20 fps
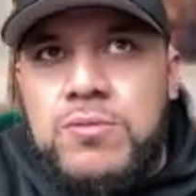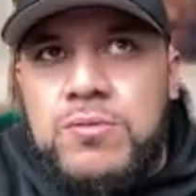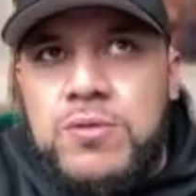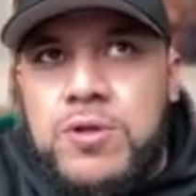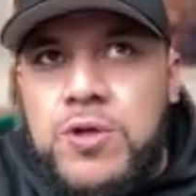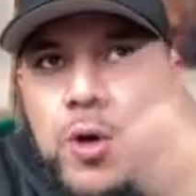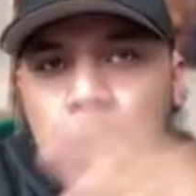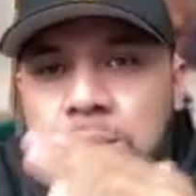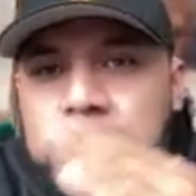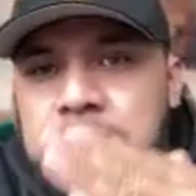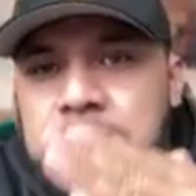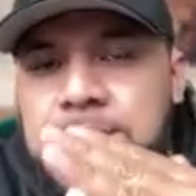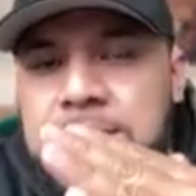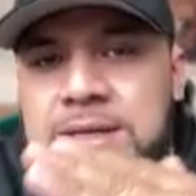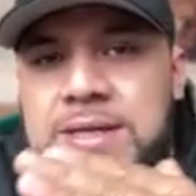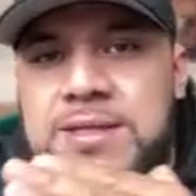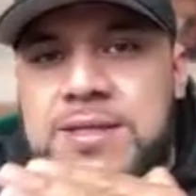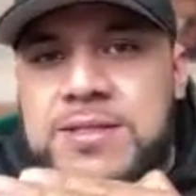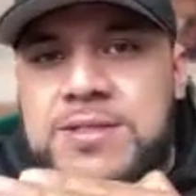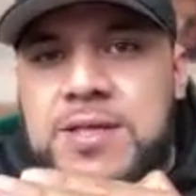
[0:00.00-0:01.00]
going to
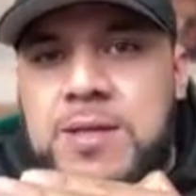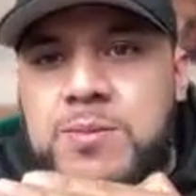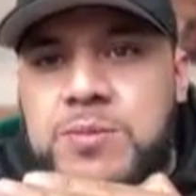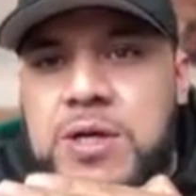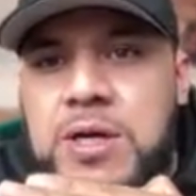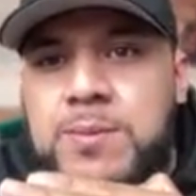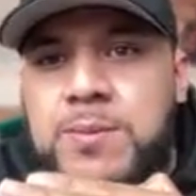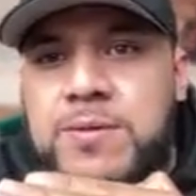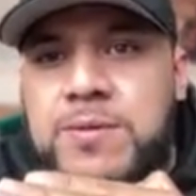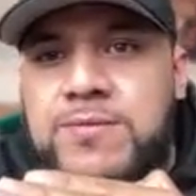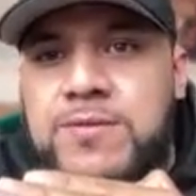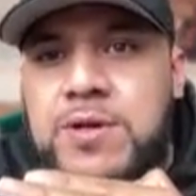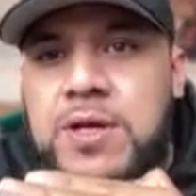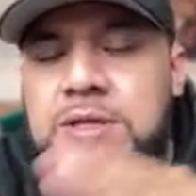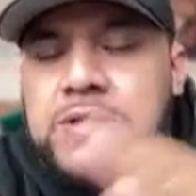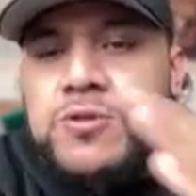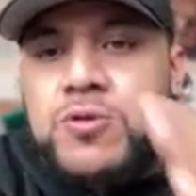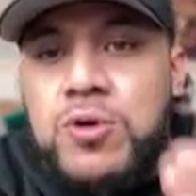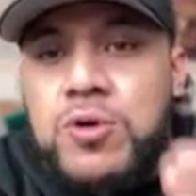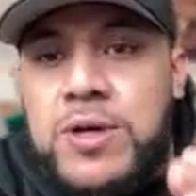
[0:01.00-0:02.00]
bed at the same time every night
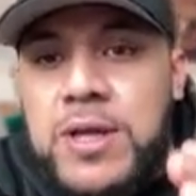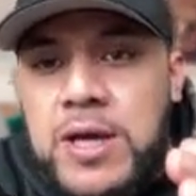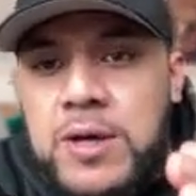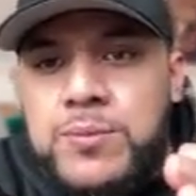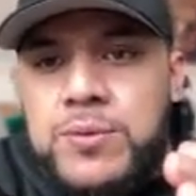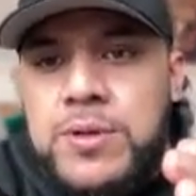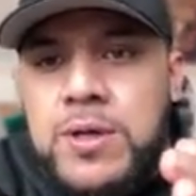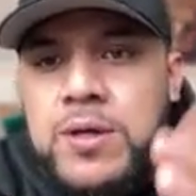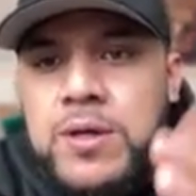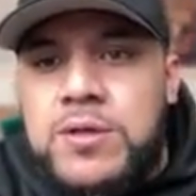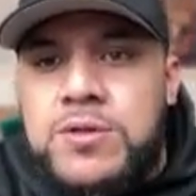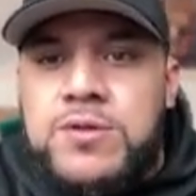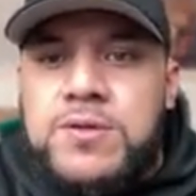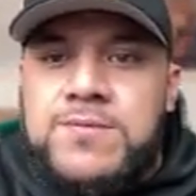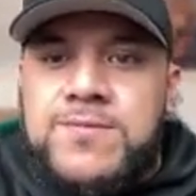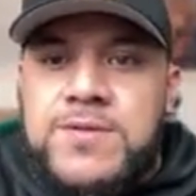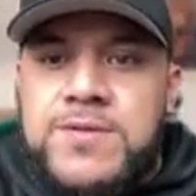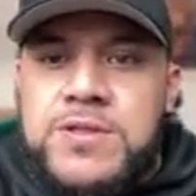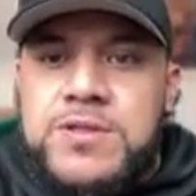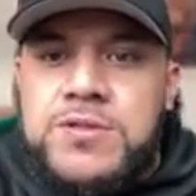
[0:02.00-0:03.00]
is going to help you out in your
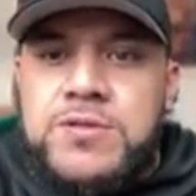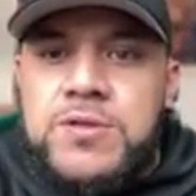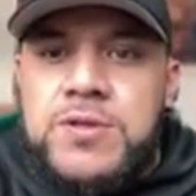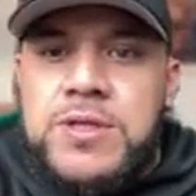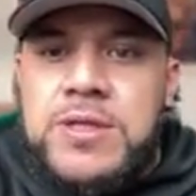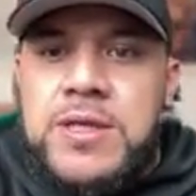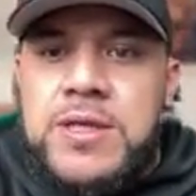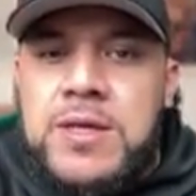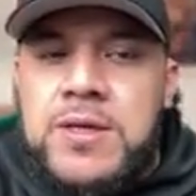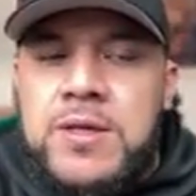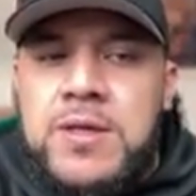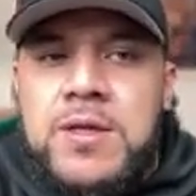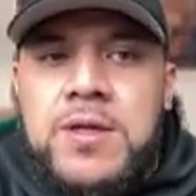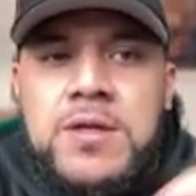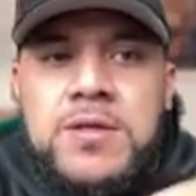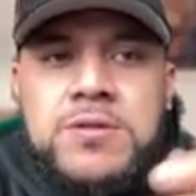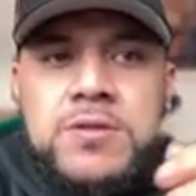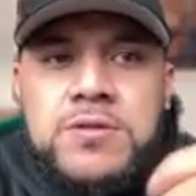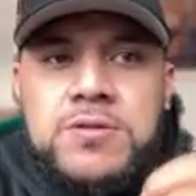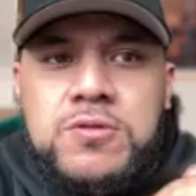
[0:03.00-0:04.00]
fitness journey. Okay,
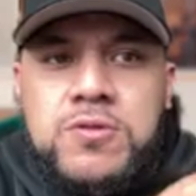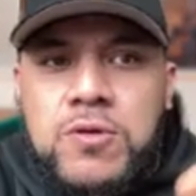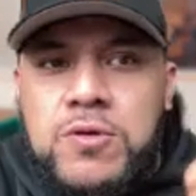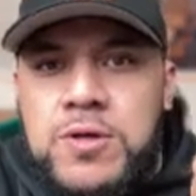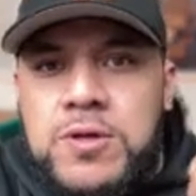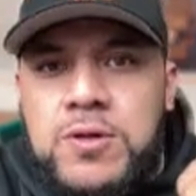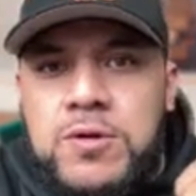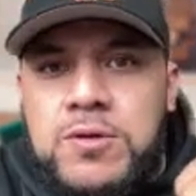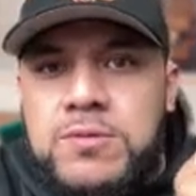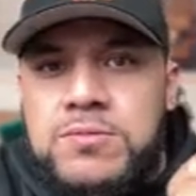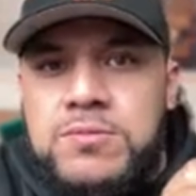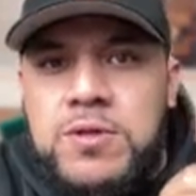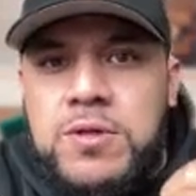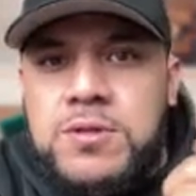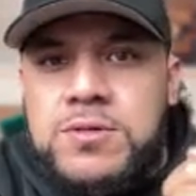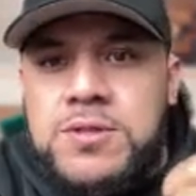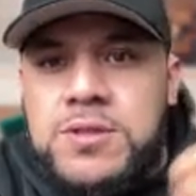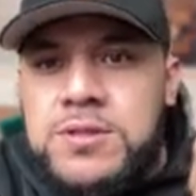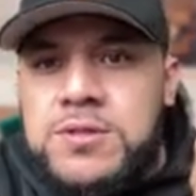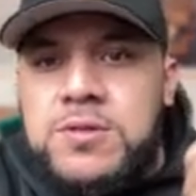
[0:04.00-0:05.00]
so scrolling
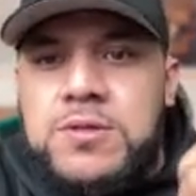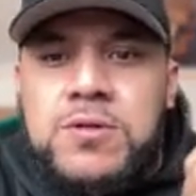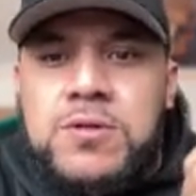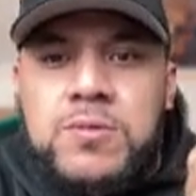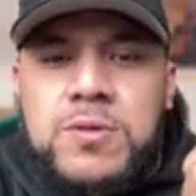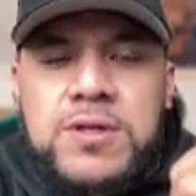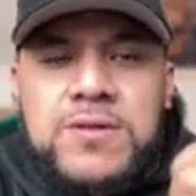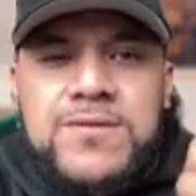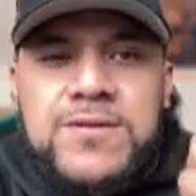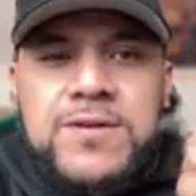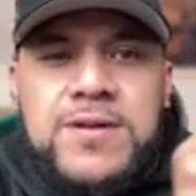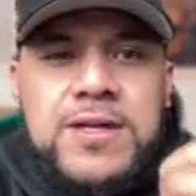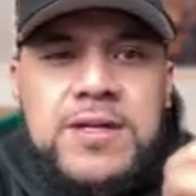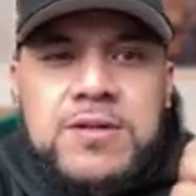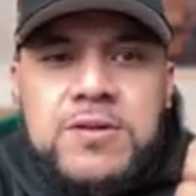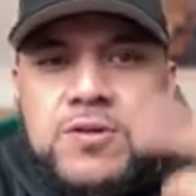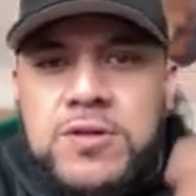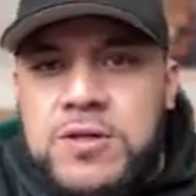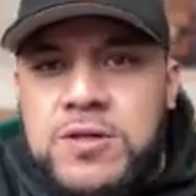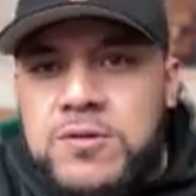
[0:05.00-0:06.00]
on TikTok or whatever and
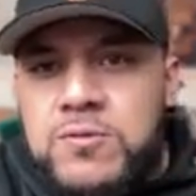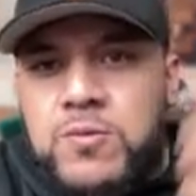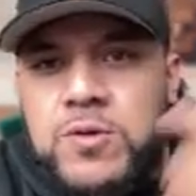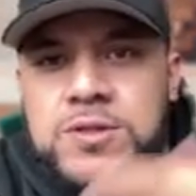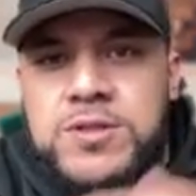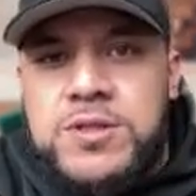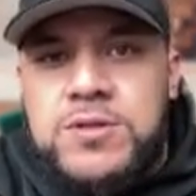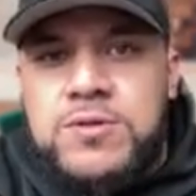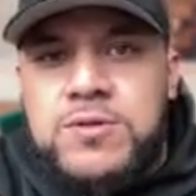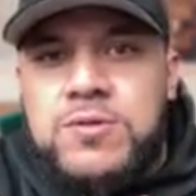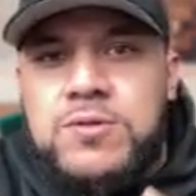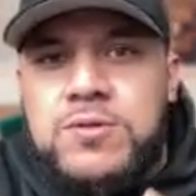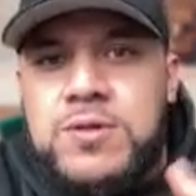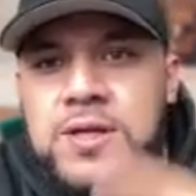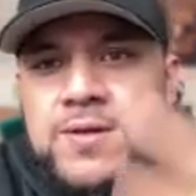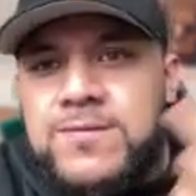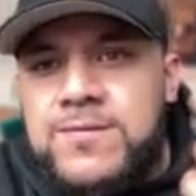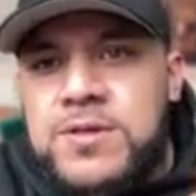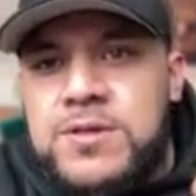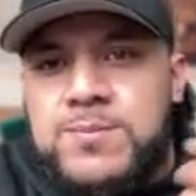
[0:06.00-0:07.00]
watching your
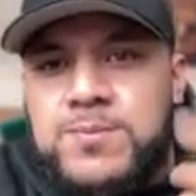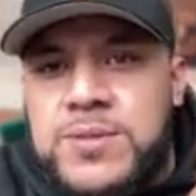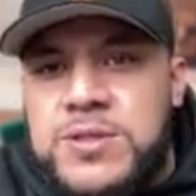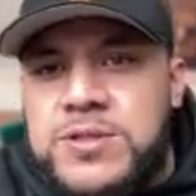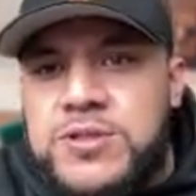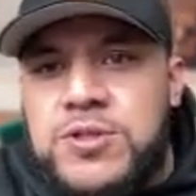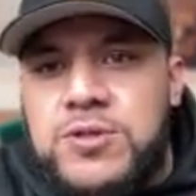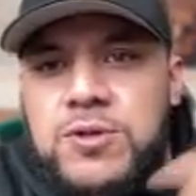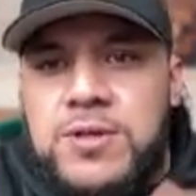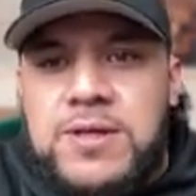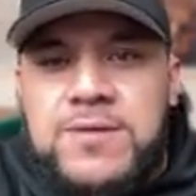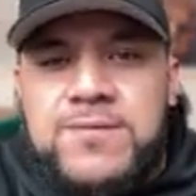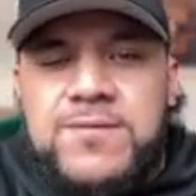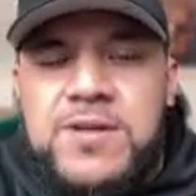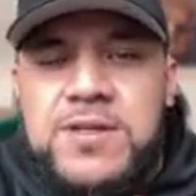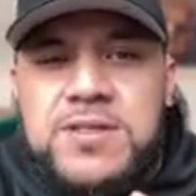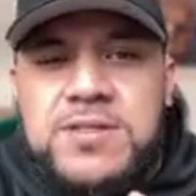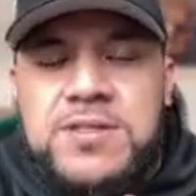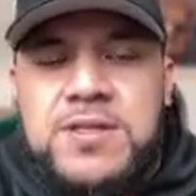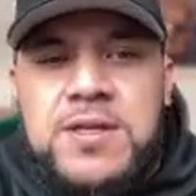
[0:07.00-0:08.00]
Netflix, binging your
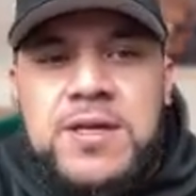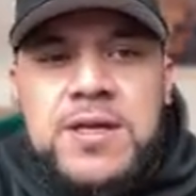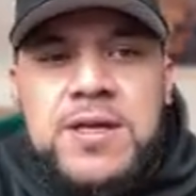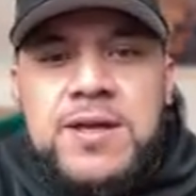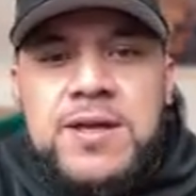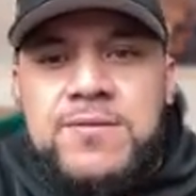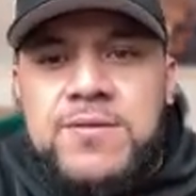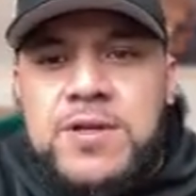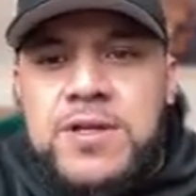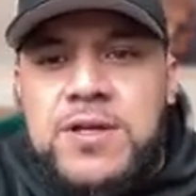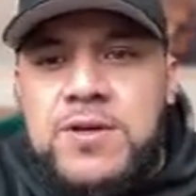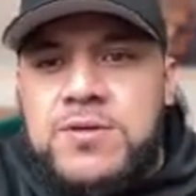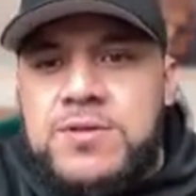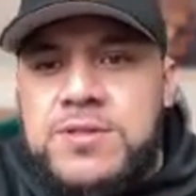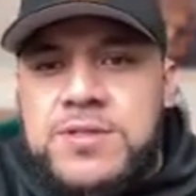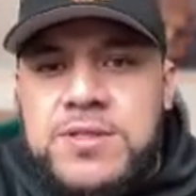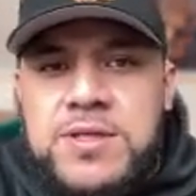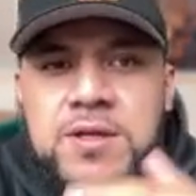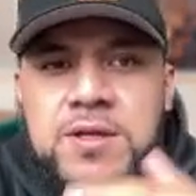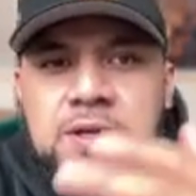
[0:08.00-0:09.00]
Netflix
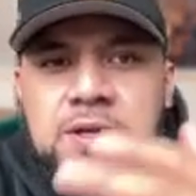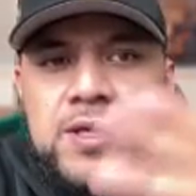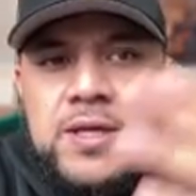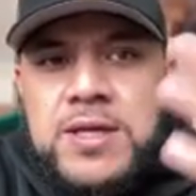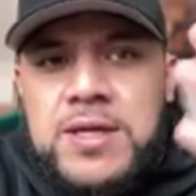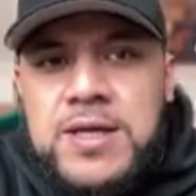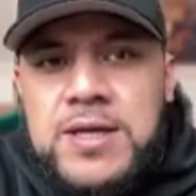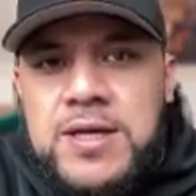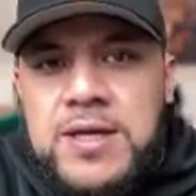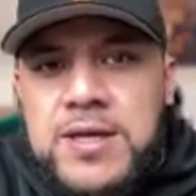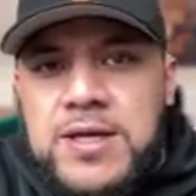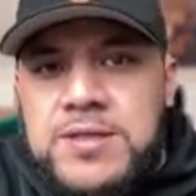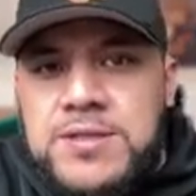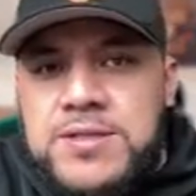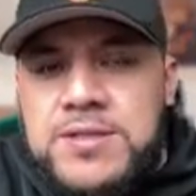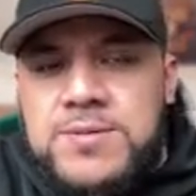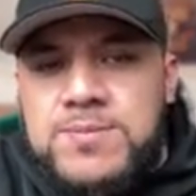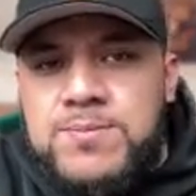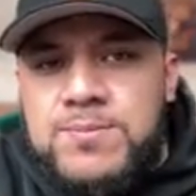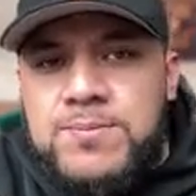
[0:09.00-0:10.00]
videos,
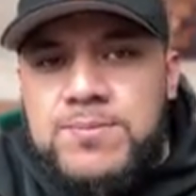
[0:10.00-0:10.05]
it's